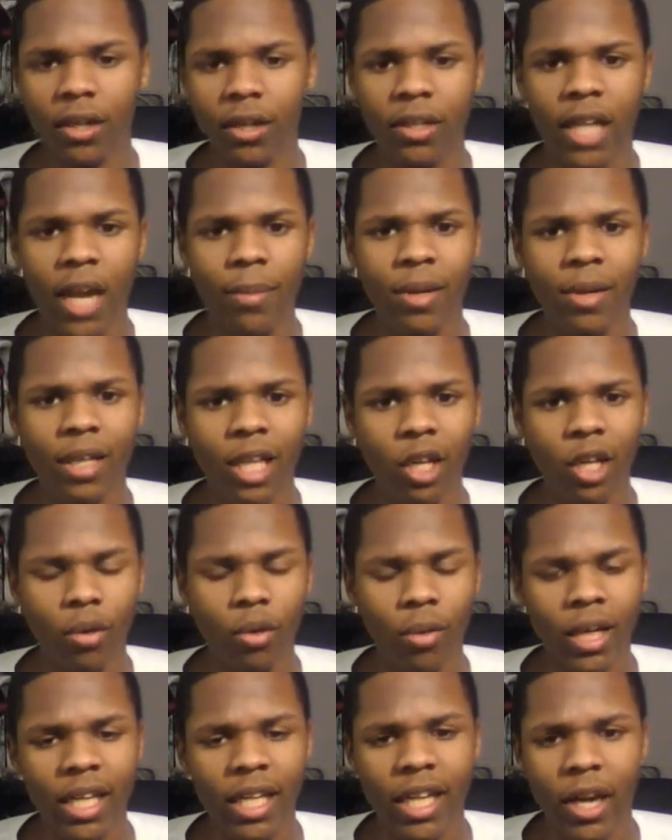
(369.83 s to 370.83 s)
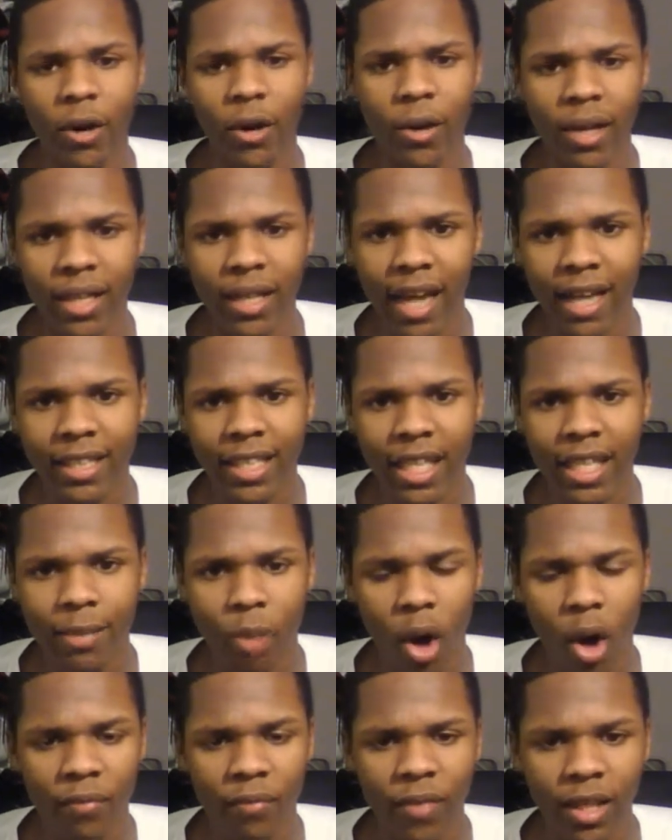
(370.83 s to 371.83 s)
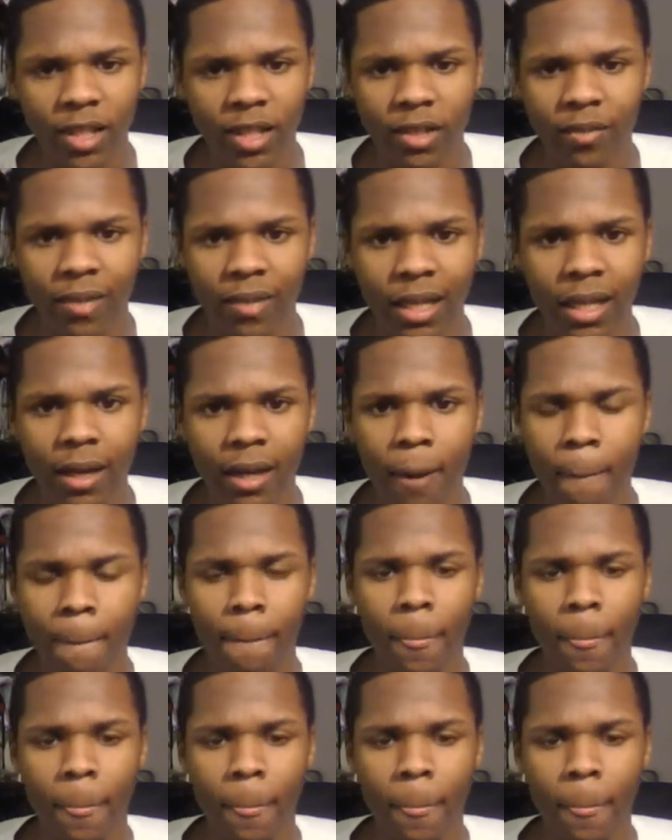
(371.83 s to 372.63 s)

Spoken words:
Damian Lillard really carried that team offensively.